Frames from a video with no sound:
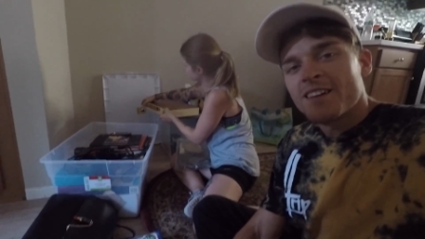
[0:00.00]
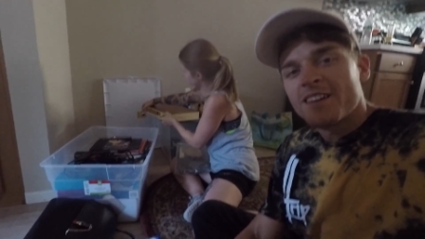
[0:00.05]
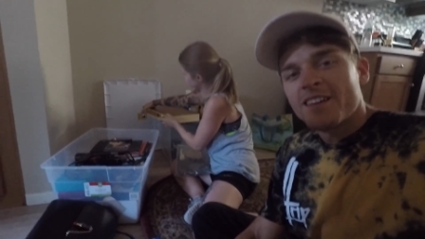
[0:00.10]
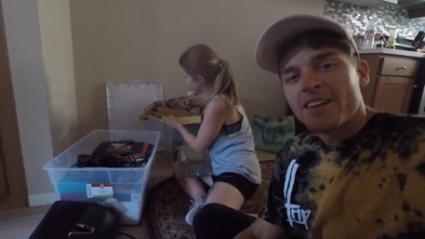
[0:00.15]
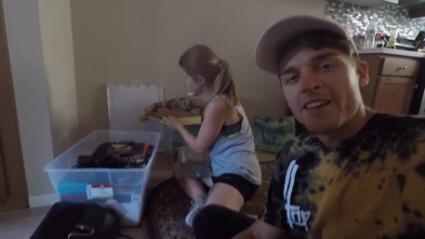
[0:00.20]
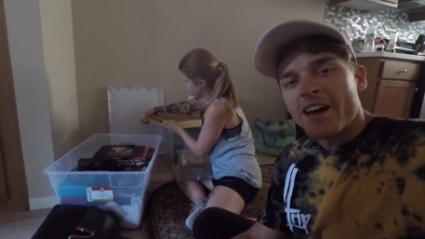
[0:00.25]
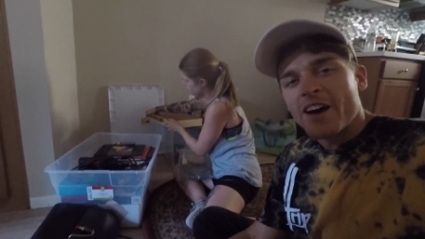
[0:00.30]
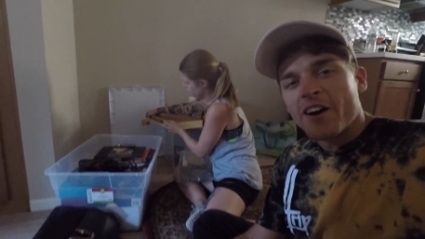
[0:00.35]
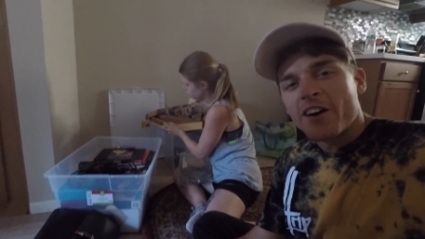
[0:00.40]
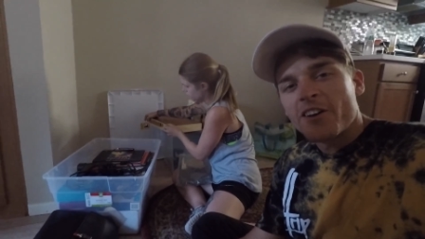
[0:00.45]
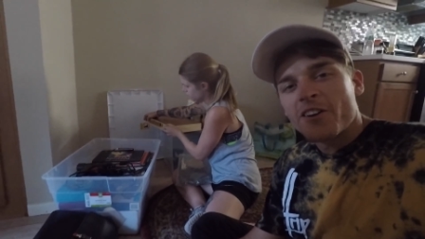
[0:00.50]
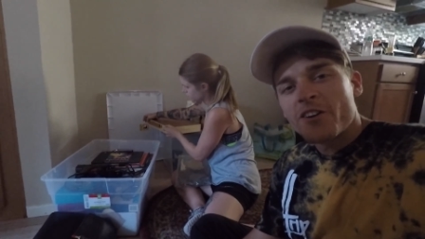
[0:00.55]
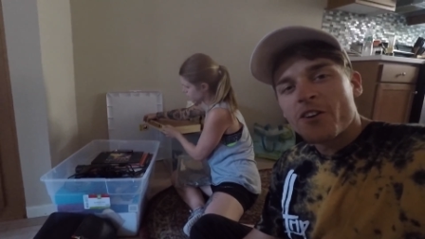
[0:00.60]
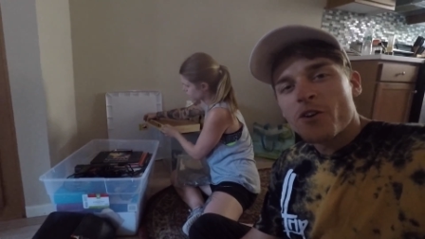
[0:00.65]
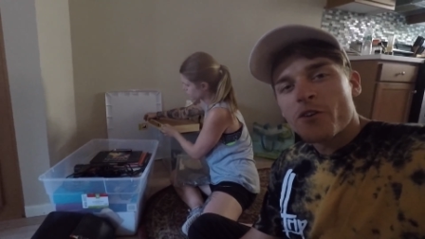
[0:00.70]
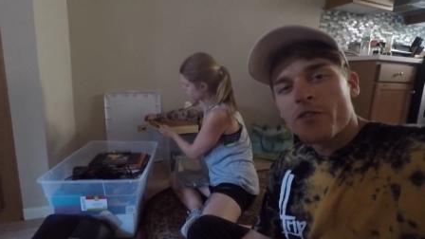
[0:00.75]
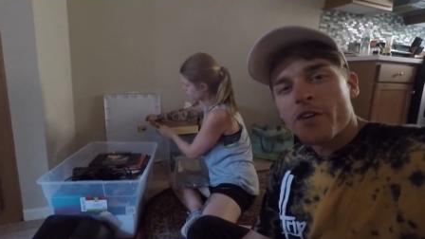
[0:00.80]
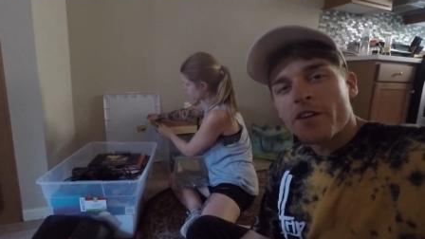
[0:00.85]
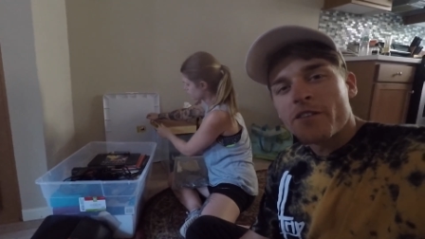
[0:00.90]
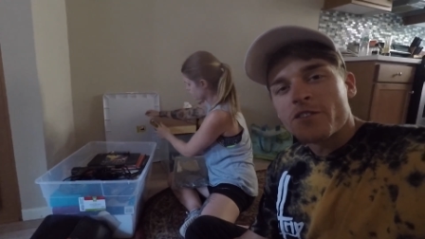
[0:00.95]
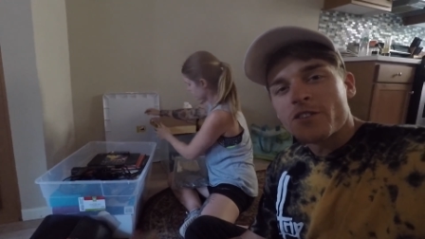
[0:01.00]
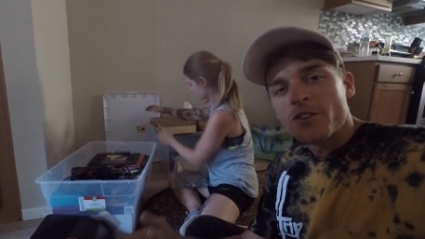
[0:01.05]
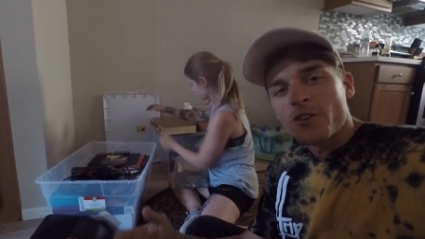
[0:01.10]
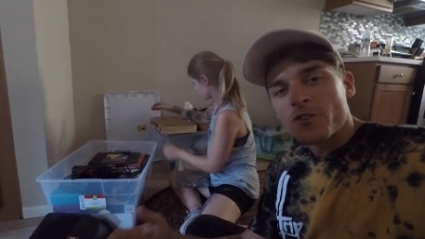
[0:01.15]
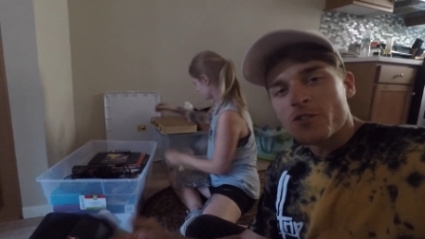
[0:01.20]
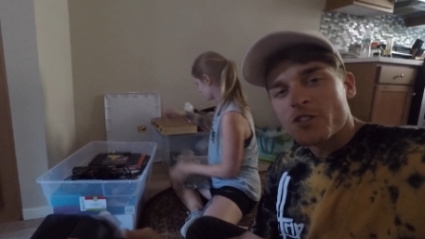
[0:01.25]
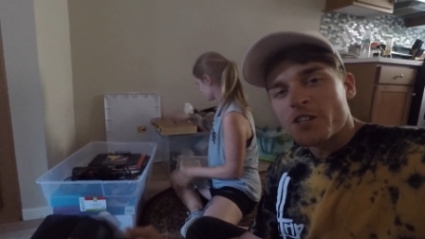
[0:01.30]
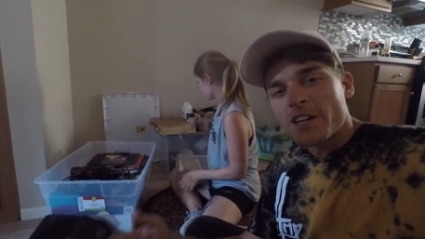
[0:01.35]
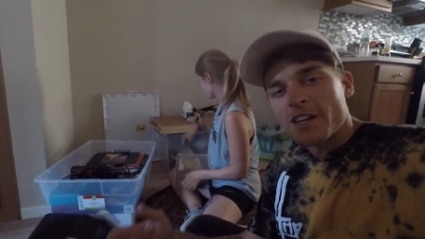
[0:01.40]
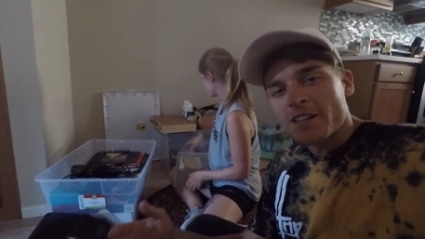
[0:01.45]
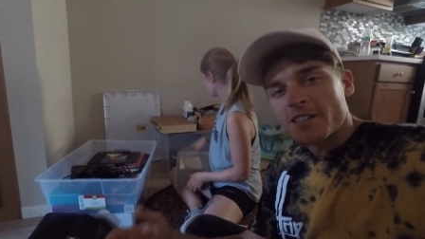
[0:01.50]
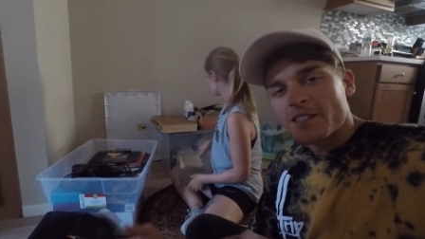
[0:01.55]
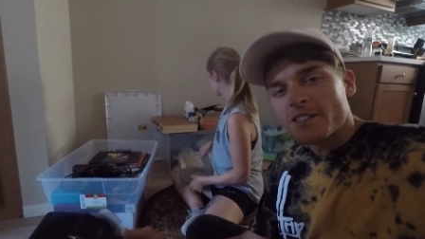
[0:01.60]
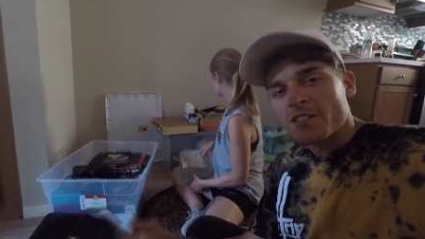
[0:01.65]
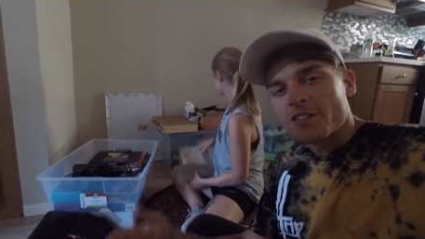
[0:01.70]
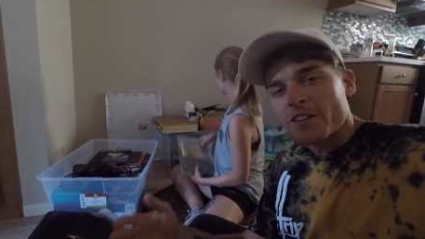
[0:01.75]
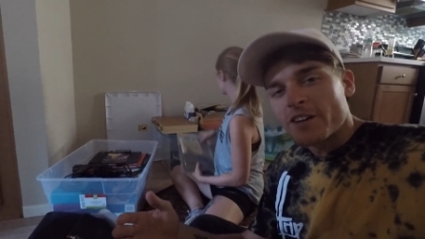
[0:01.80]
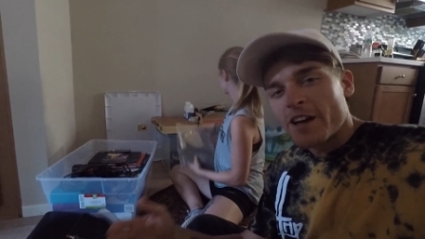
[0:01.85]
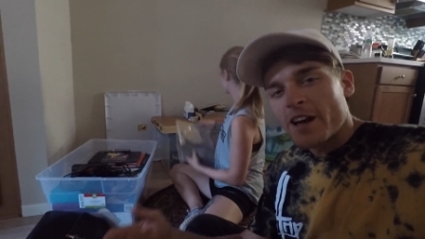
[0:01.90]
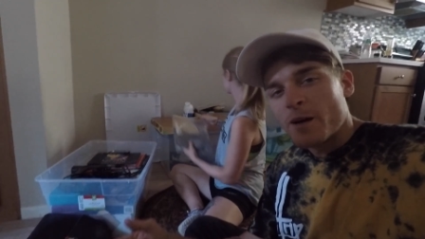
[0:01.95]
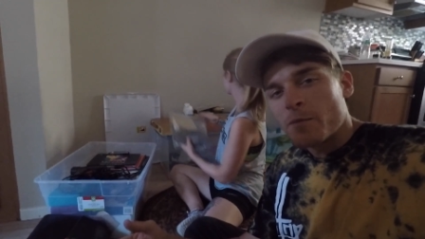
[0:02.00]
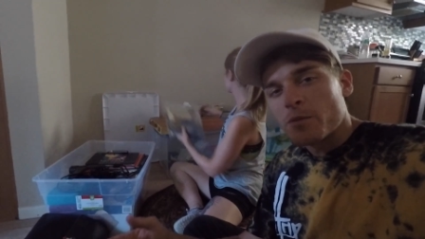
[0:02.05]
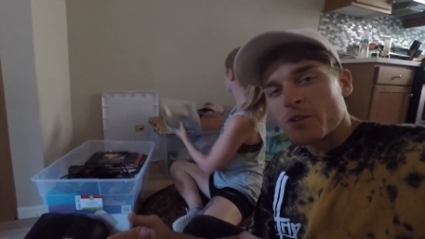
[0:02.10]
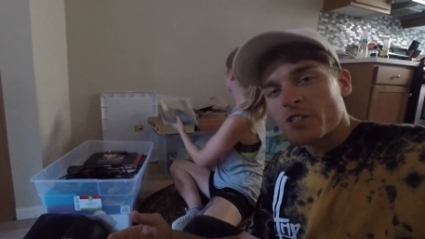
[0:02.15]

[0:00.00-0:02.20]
Now, I don't know if I ever told you guys this or not,